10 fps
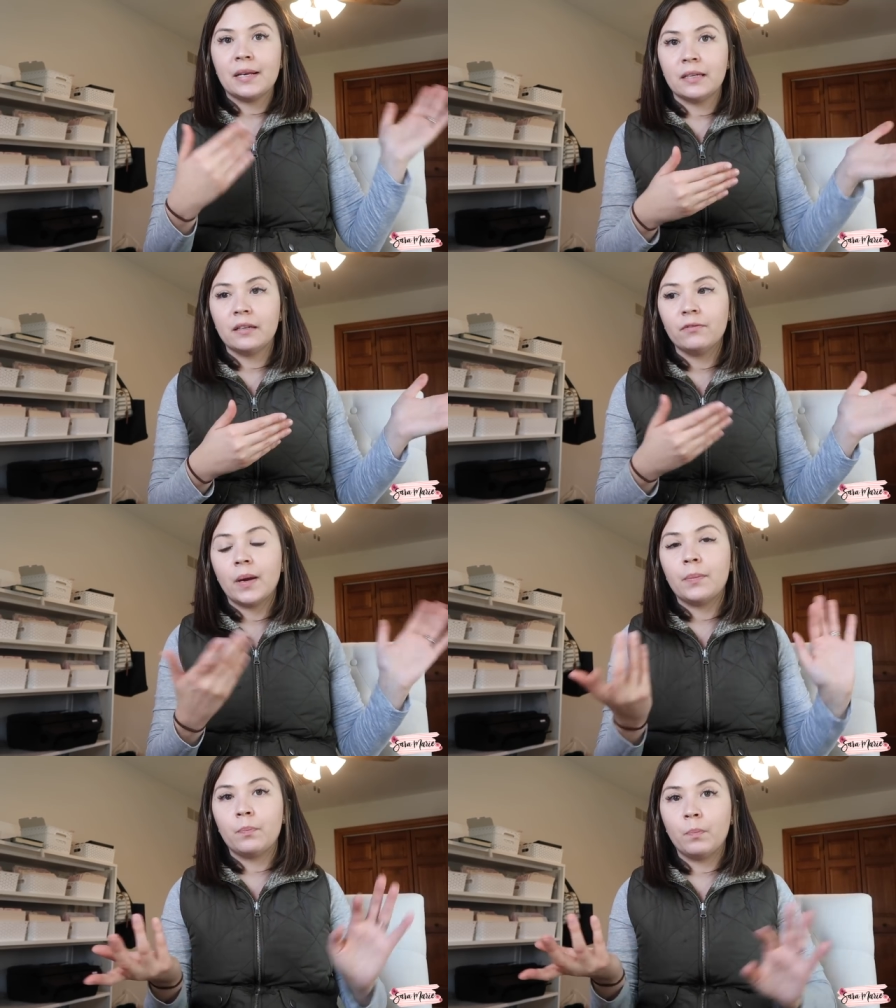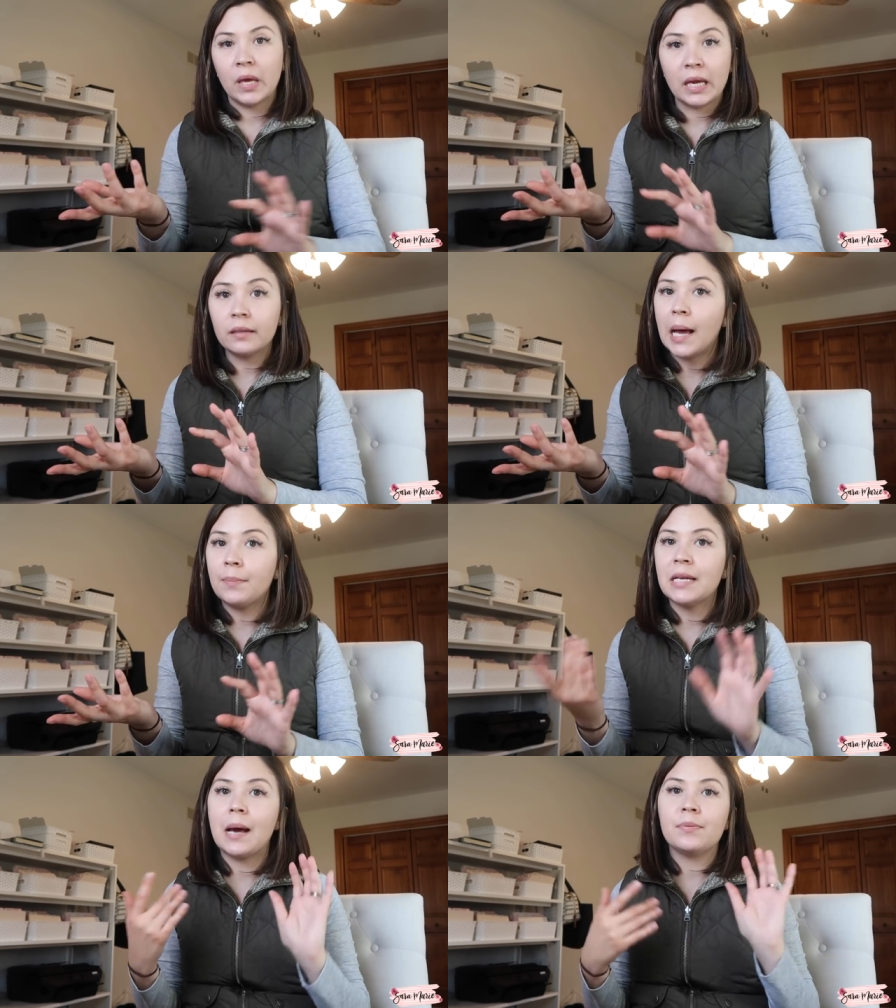I still have my pink
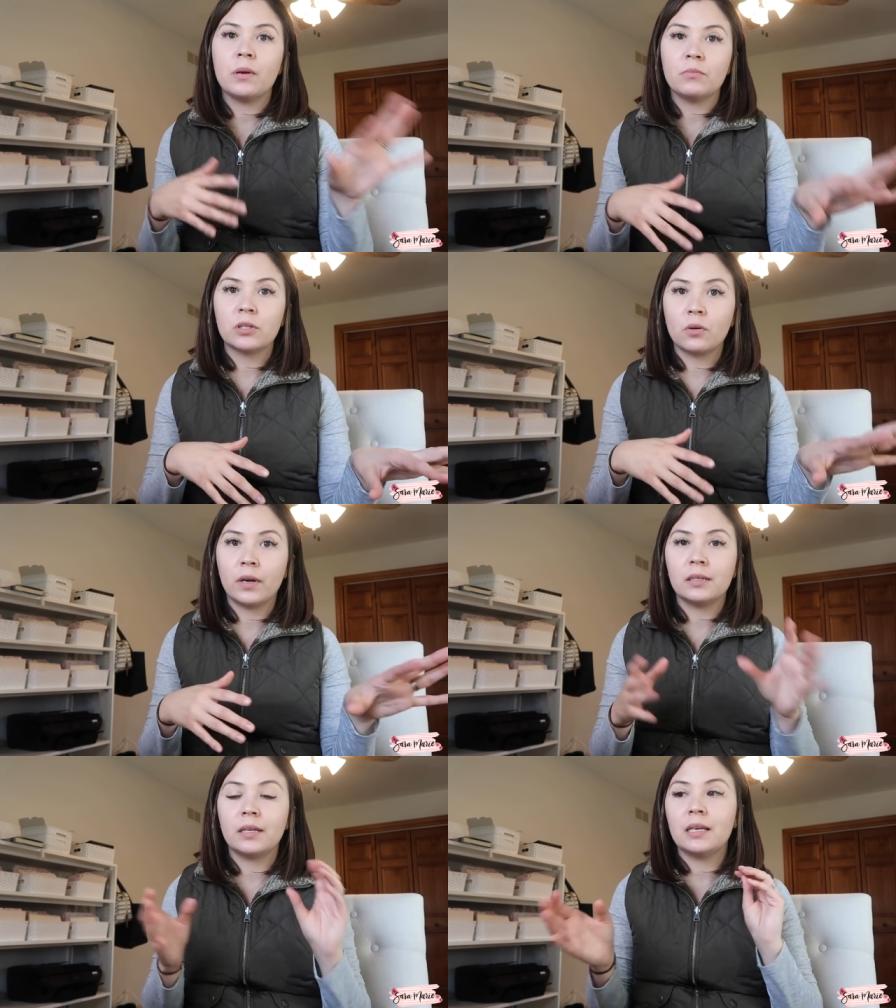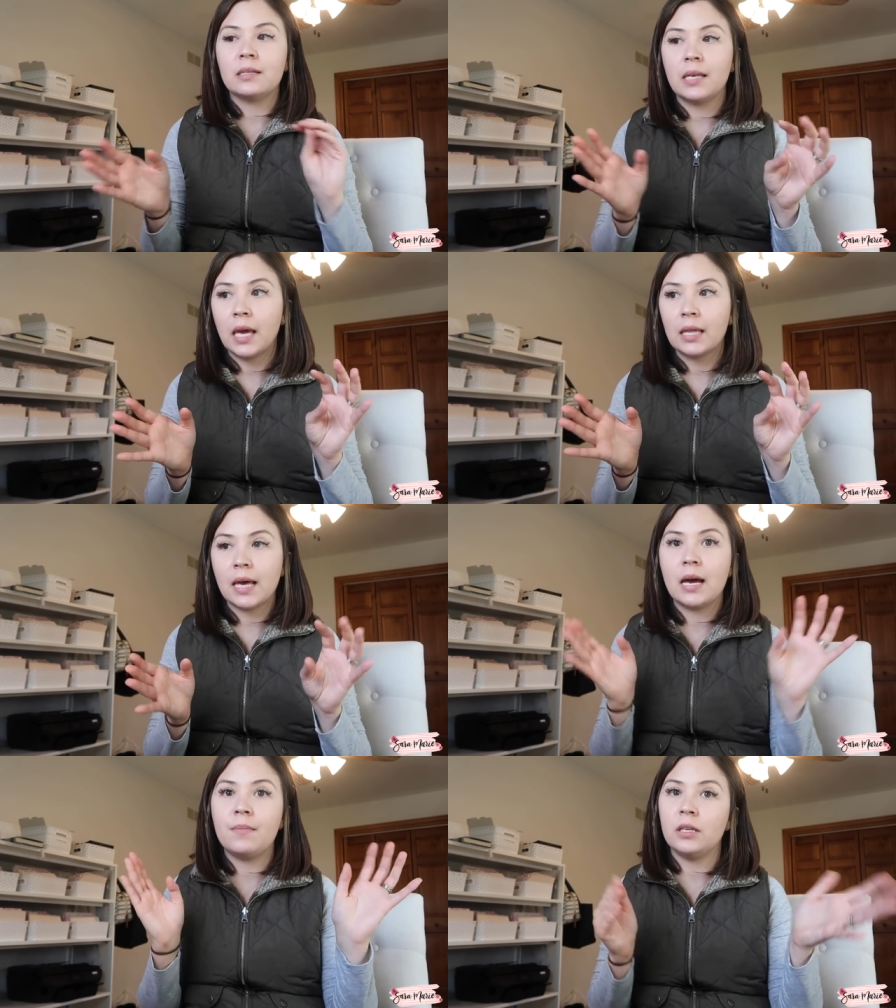laptop, so I'm just going to like sync
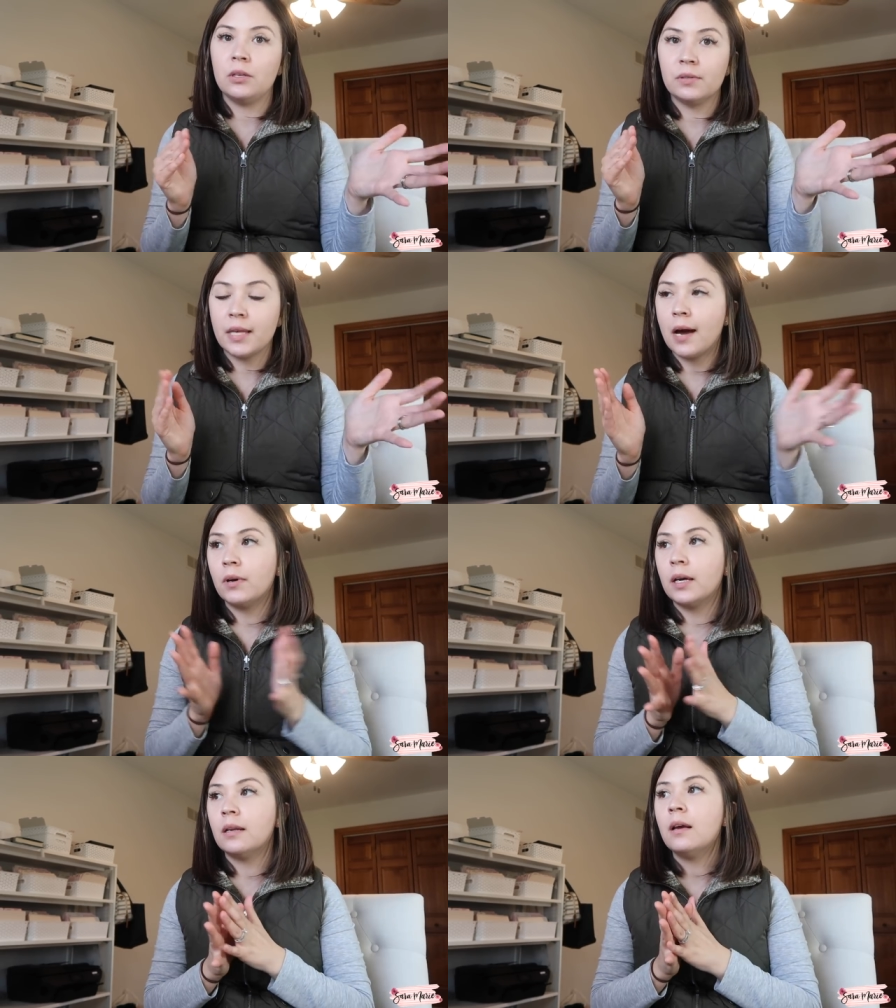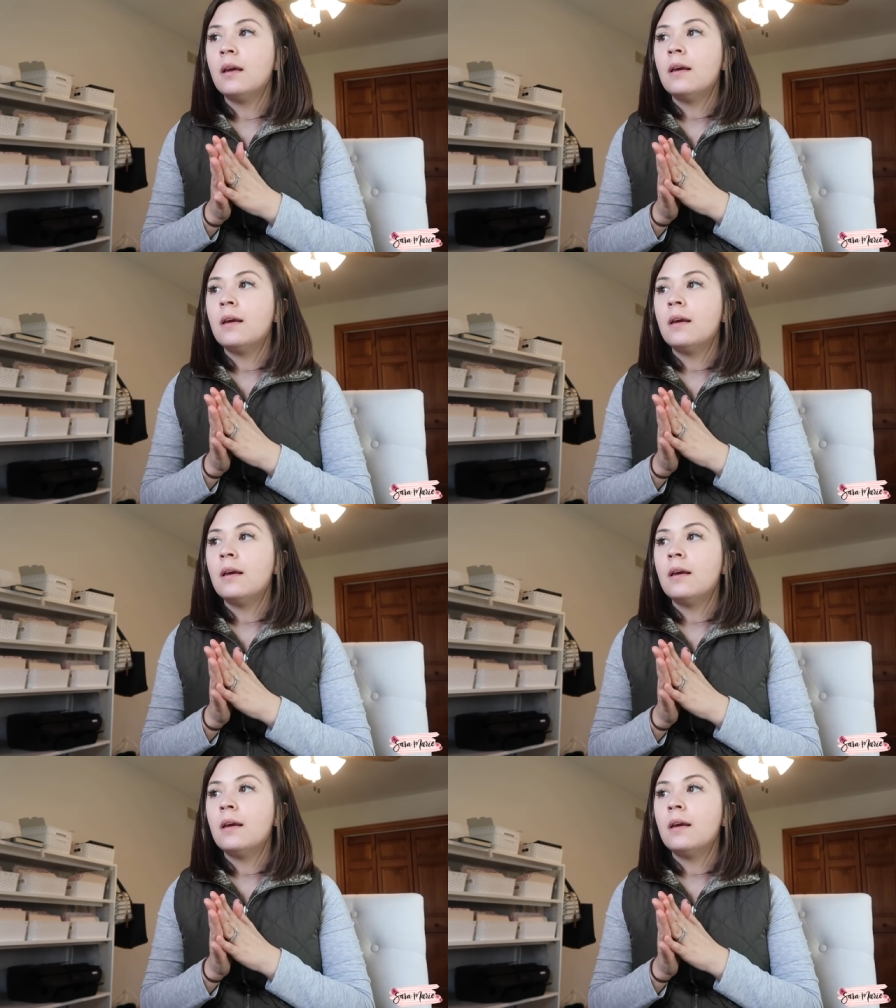them and use that one.